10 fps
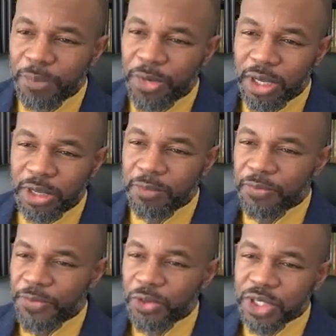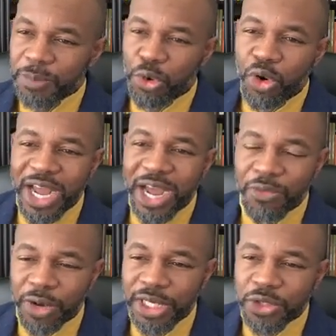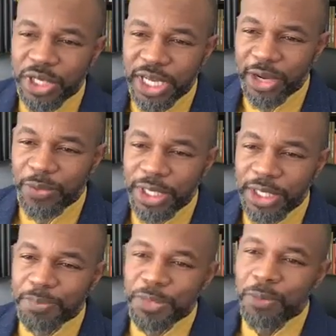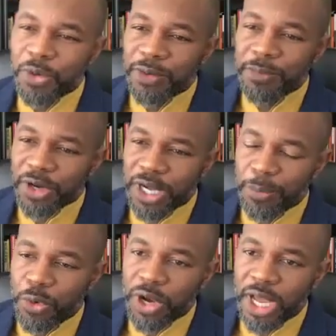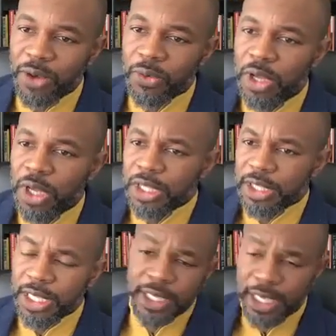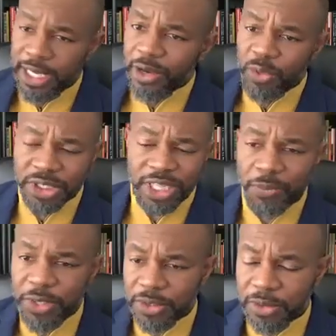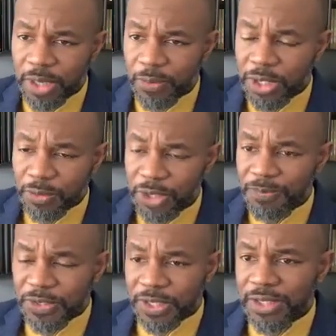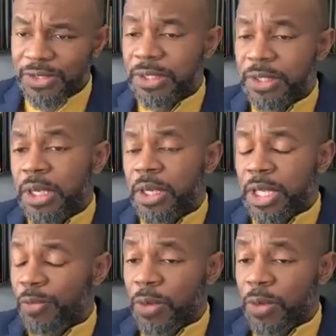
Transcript: but folks can point out racial inequities. People can point out the inequities that we're discussing, that